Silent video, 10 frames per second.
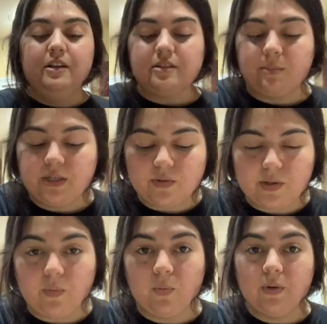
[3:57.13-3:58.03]
So I'm gonna do
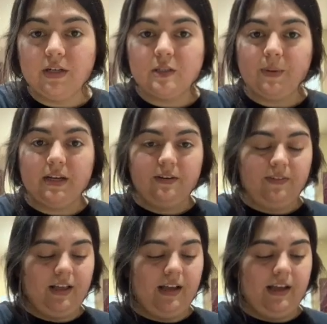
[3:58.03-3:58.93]
an orange
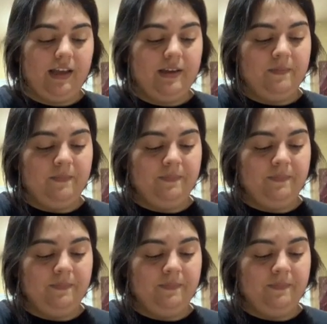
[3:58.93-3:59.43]
butterfly